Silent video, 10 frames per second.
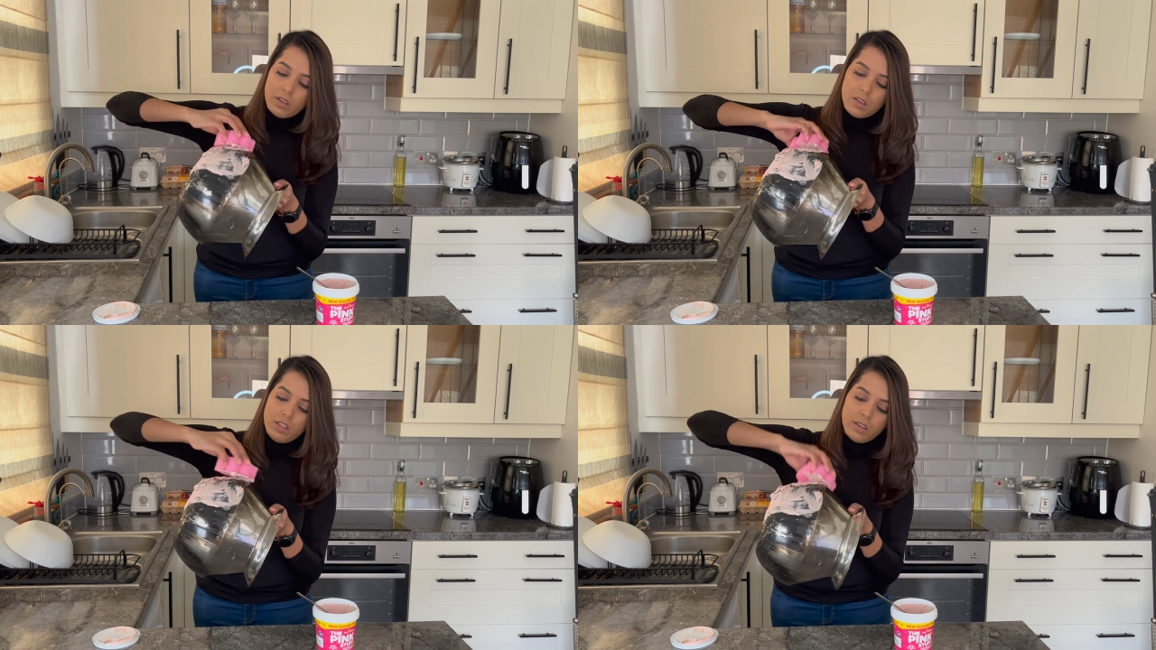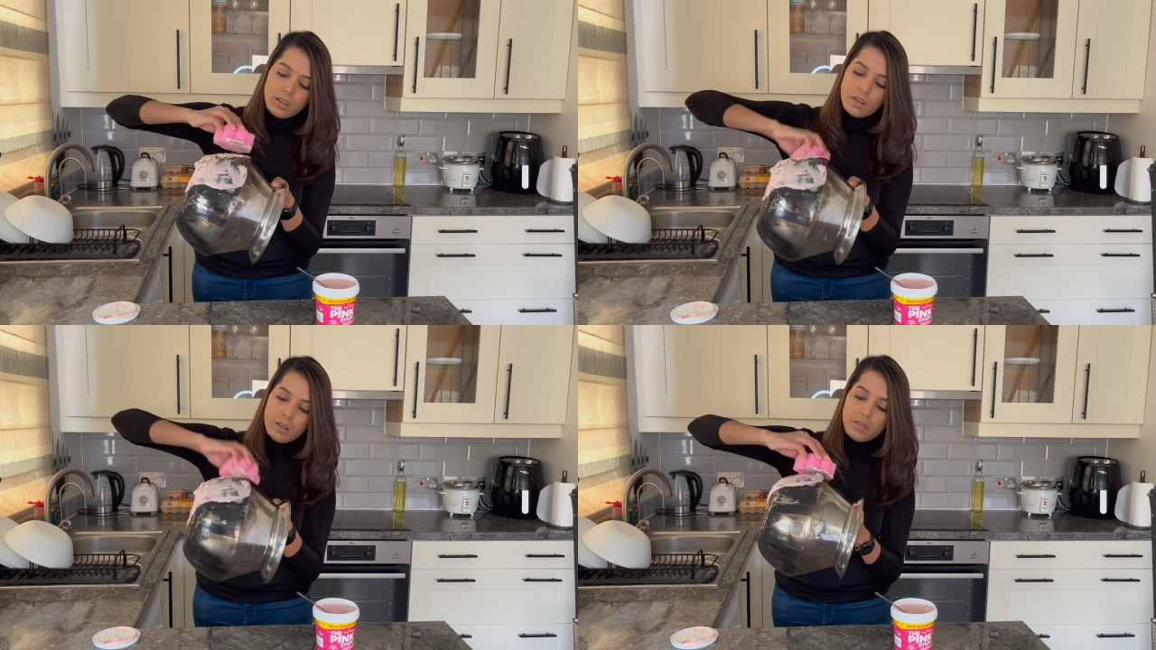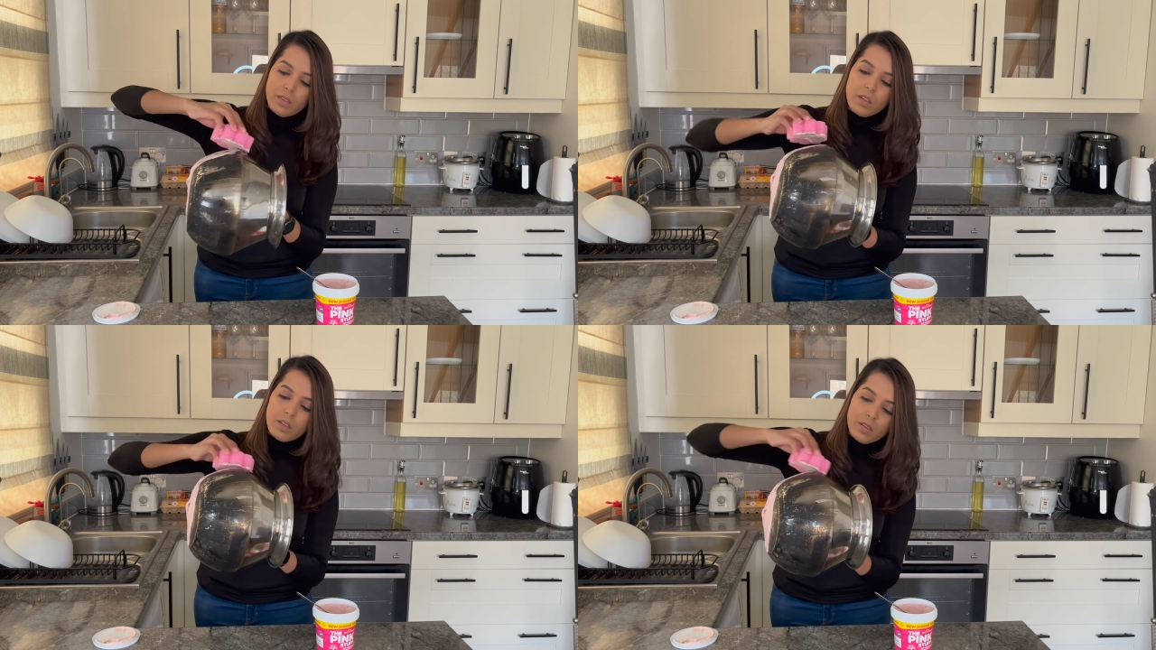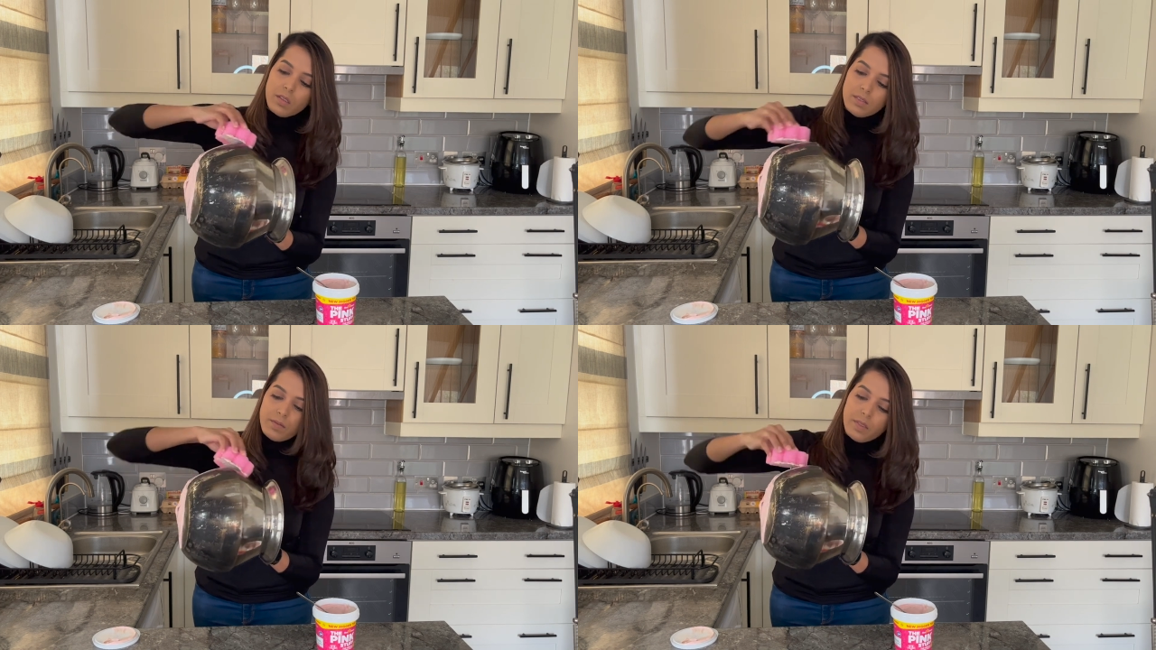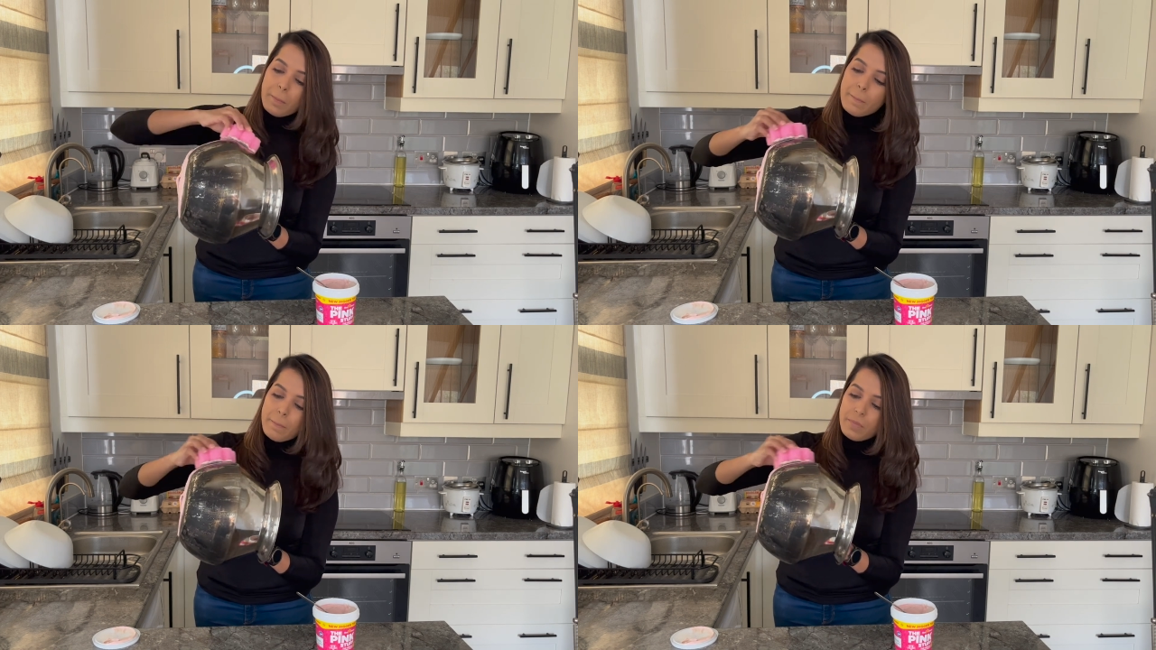
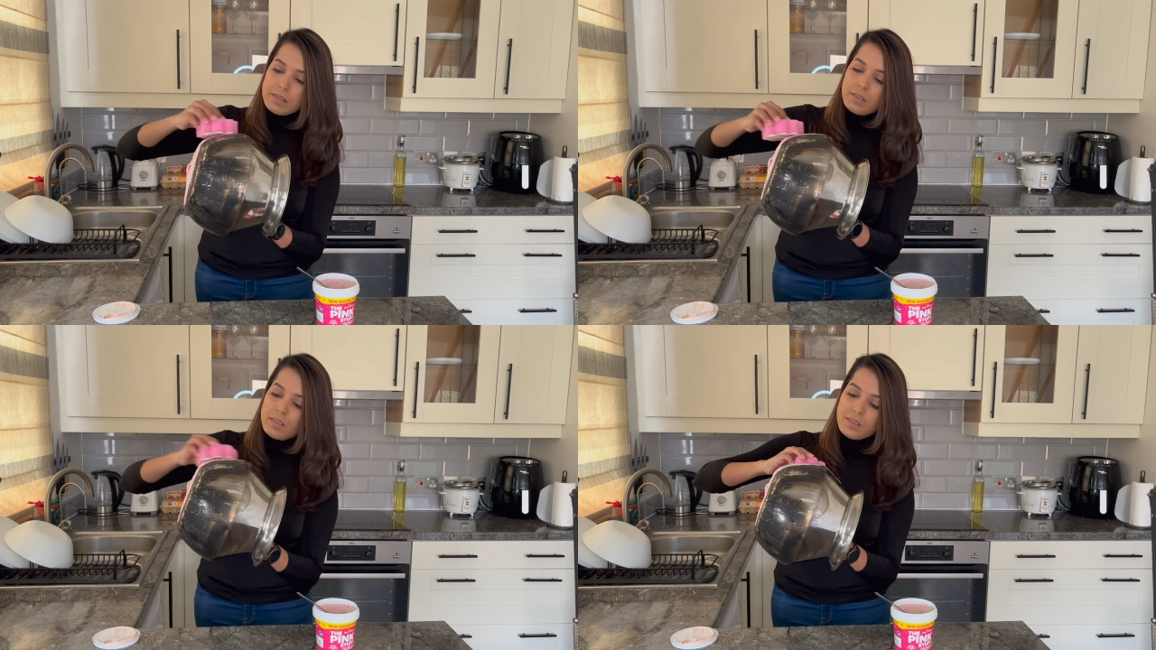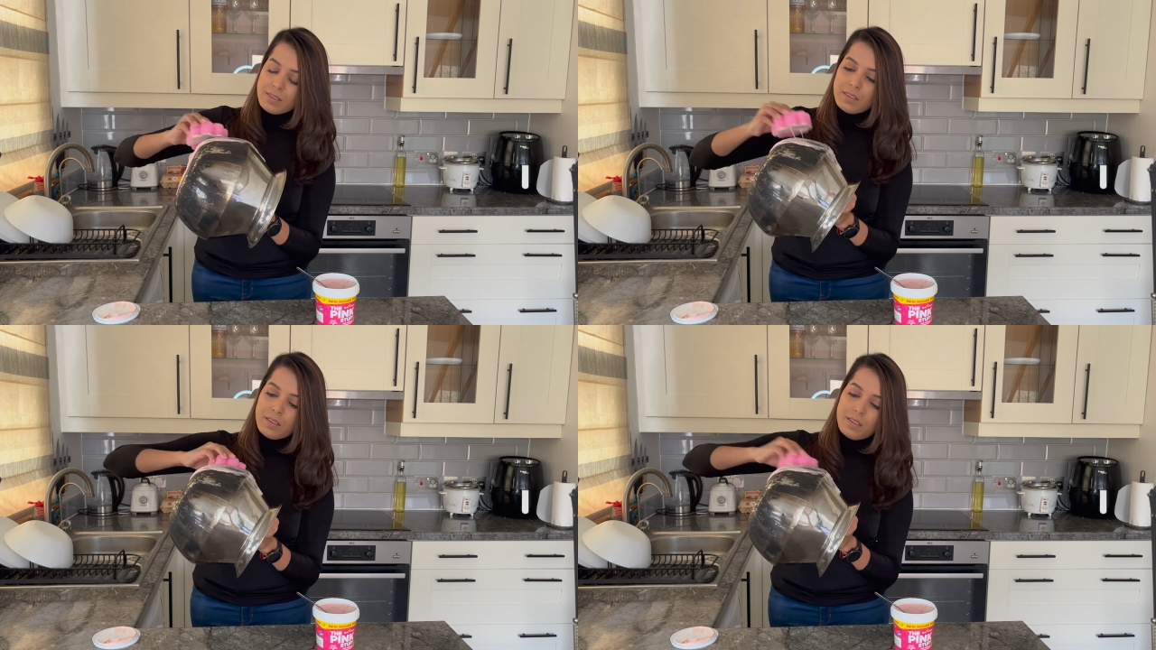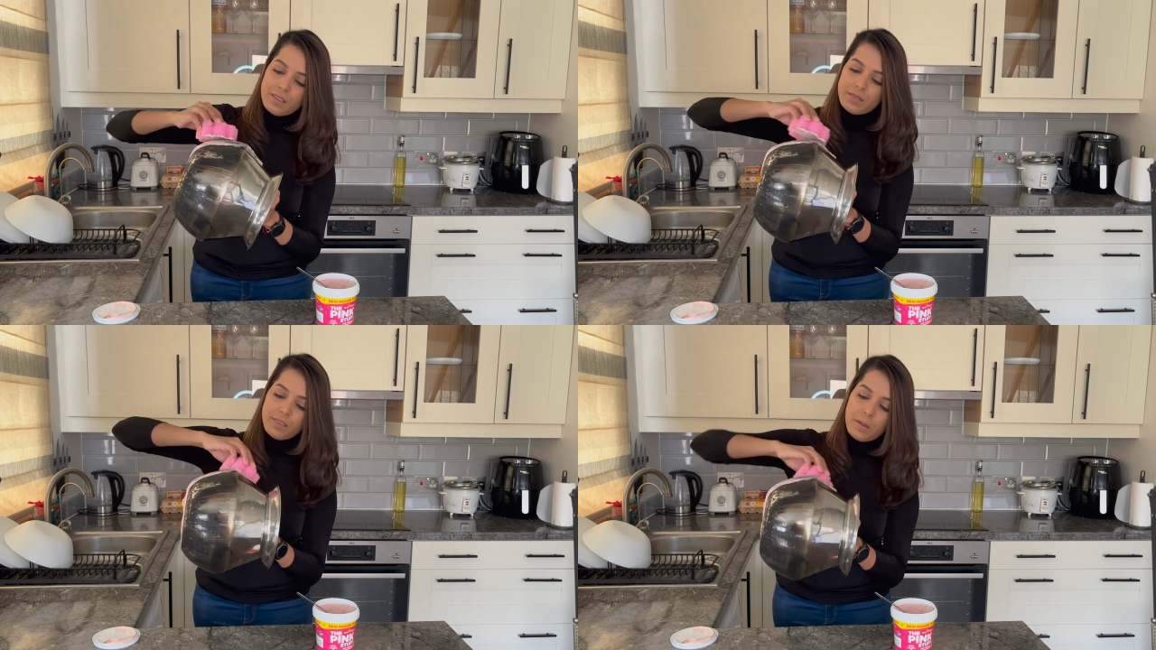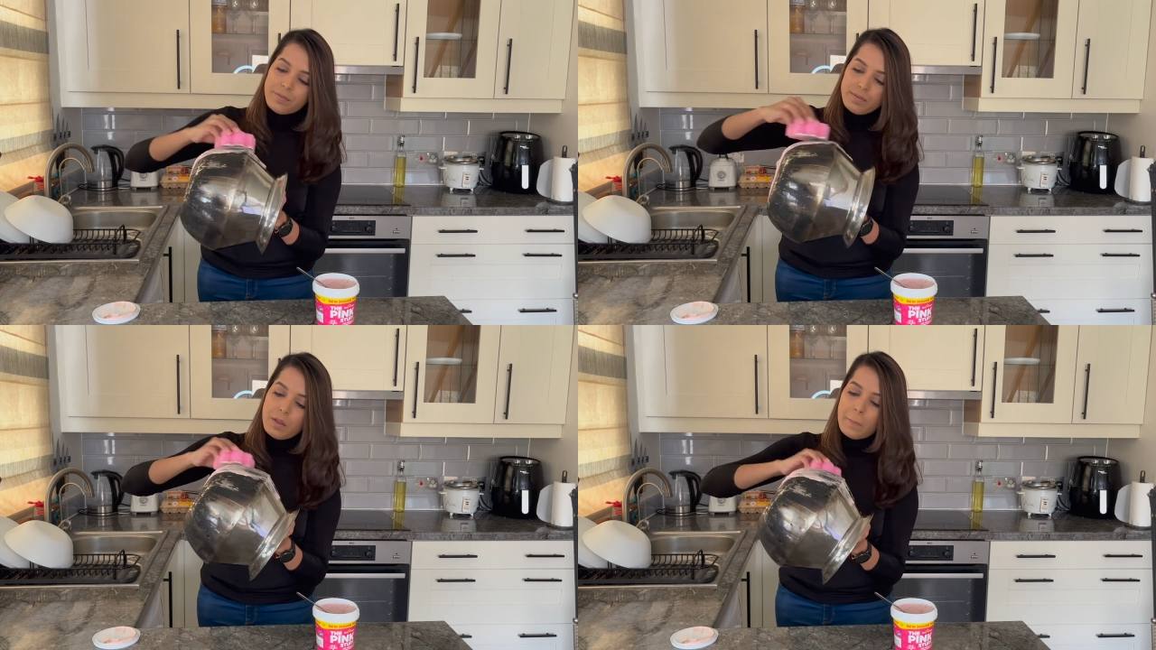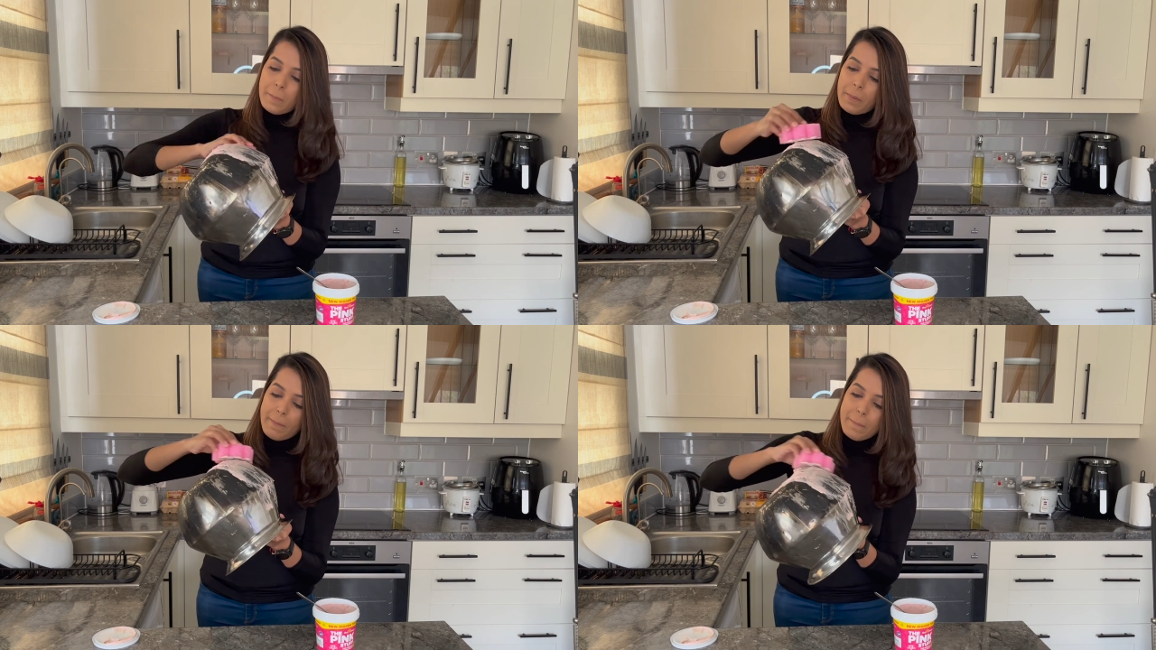
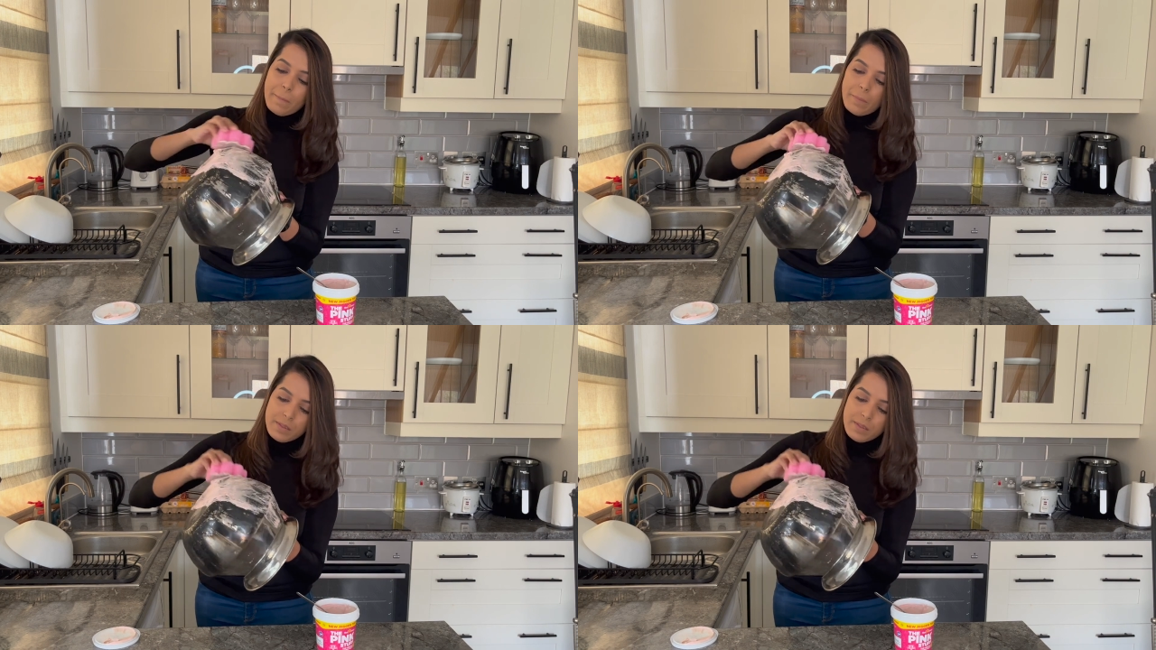No one is speaking in this clip.